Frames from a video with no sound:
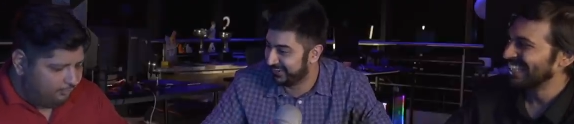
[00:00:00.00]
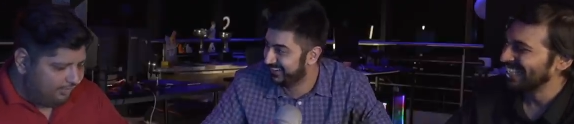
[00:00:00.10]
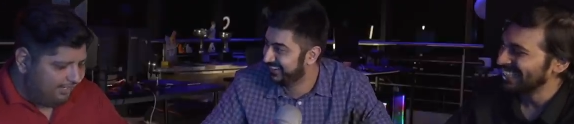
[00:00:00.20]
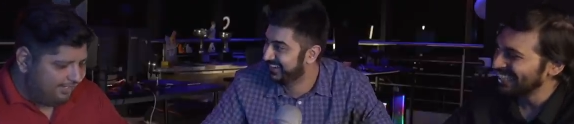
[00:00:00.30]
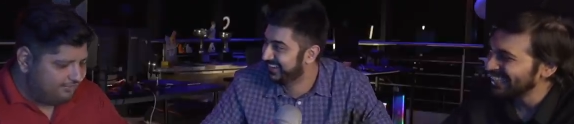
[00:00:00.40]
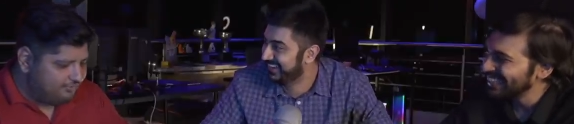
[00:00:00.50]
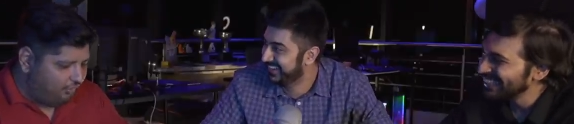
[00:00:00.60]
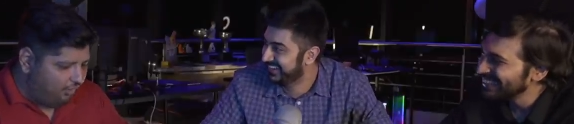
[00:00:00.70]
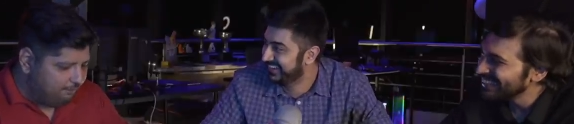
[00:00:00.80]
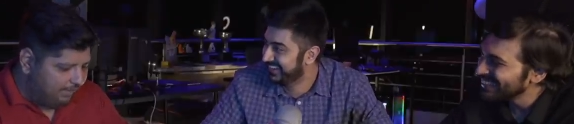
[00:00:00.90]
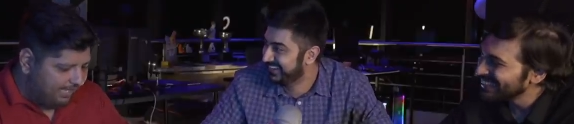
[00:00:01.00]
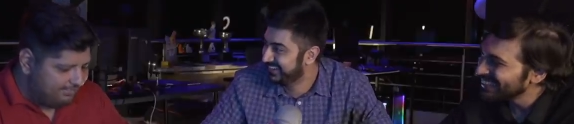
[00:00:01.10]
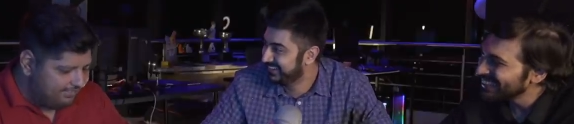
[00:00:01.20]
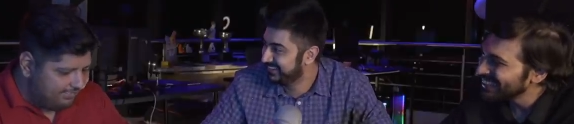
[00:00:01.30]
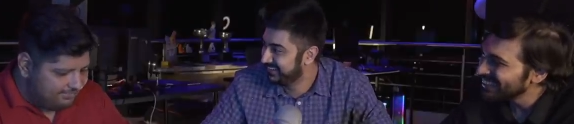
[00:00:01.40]
Speaker 1: You could like draw
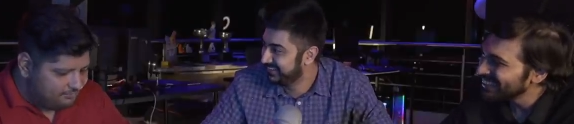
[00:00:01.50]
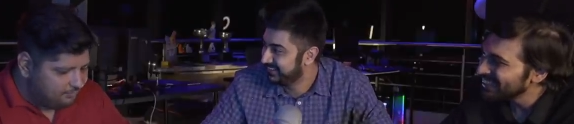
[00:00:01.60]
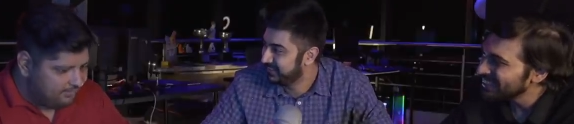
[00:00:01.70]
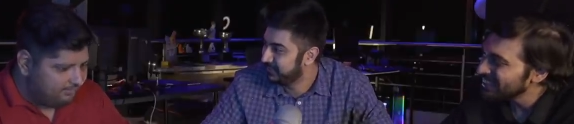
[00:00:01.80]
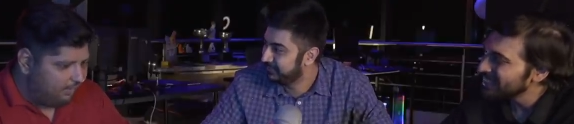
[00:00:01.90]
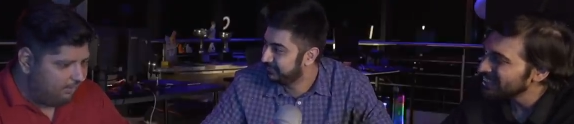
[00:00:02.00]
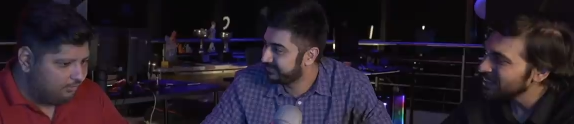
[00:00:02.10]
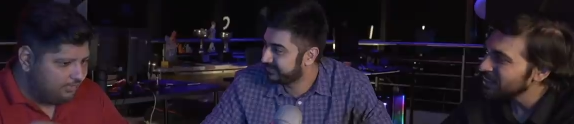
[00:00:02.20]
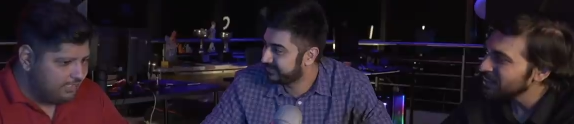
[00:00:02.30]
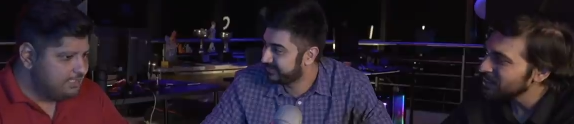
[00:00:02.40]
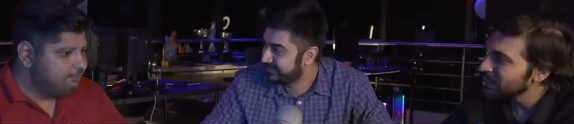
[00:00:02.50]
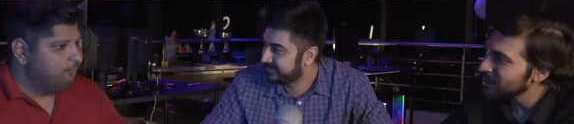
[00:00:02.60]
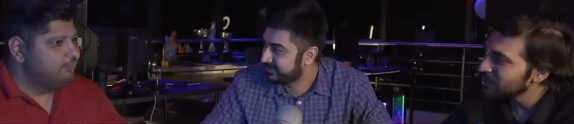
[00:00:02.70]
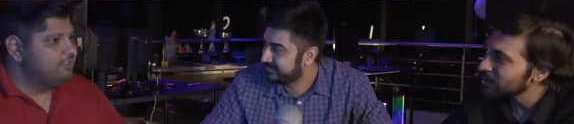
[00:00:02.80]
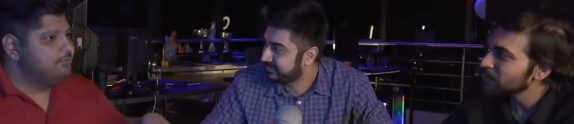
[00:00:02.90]
parallels with how esports
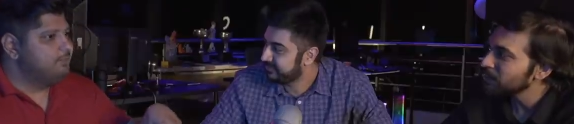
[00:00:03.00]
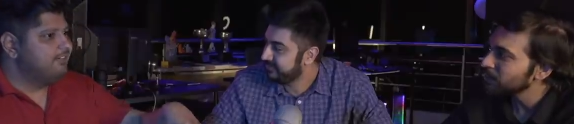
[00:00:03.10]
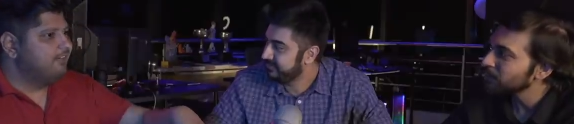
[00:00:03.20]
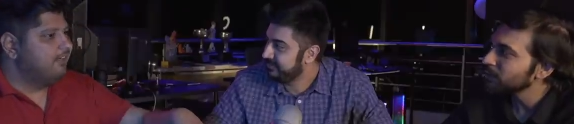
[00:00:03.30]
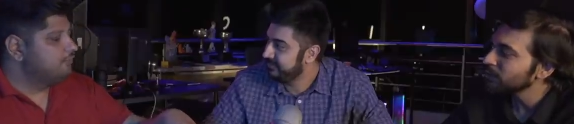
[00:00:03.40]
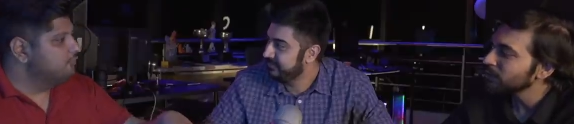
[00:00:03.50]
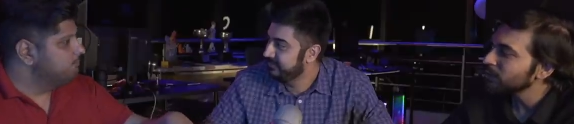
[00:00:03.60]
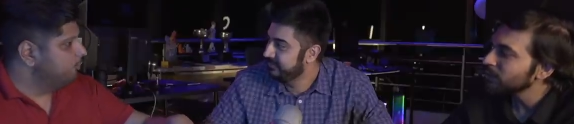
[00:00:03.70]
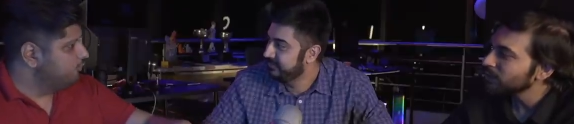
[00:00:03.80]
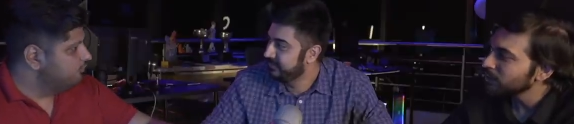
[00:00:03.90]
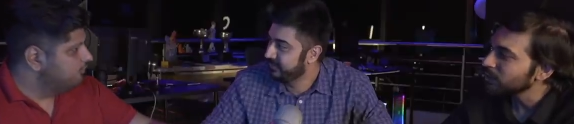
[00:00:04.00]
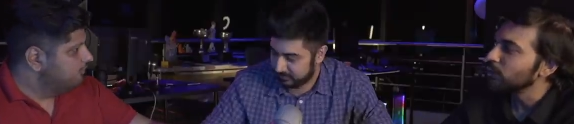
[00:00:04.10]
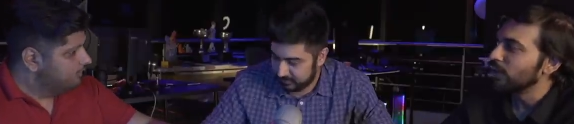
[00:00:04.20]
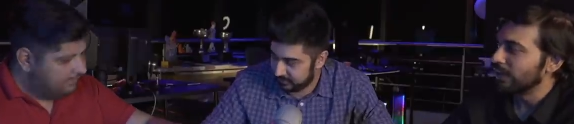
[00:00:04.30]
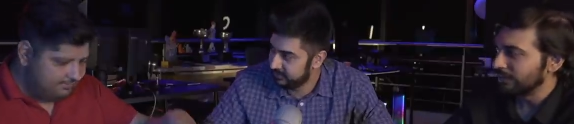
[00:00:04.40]
esports is with regards to sports.
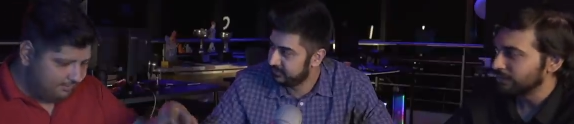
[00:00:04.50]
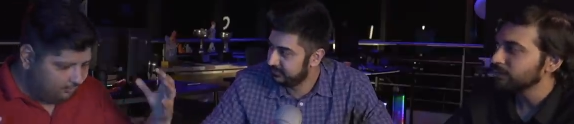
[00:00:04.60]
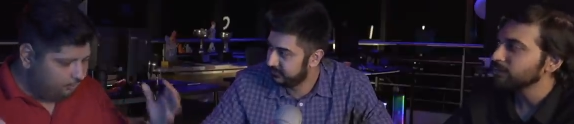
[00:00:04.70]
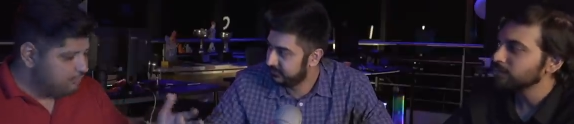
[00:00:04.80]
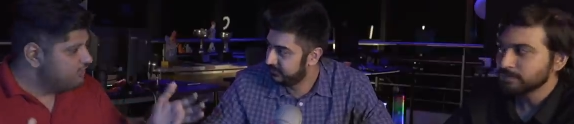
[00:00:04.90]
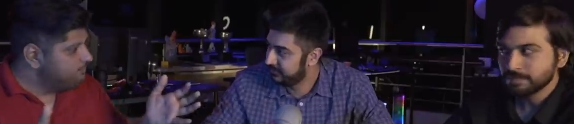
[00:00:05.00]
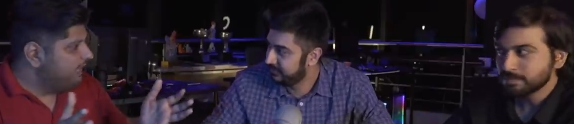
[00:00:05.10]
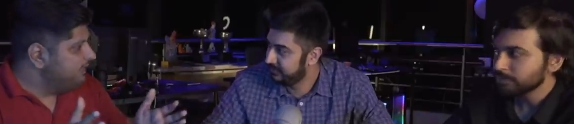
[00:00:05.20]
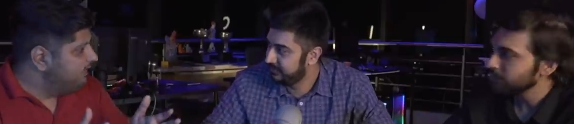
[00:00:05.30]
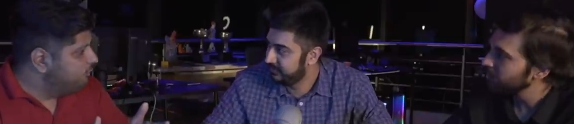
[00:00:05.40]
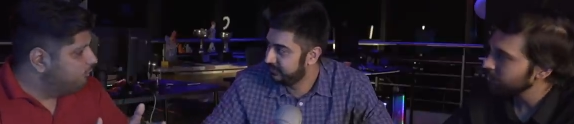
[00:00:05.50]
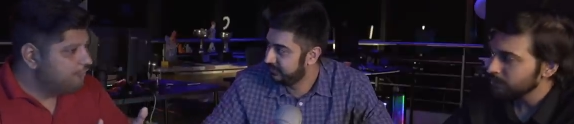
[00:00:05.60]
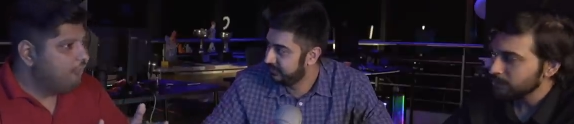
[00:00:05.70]
Right. It's the closest parallel you could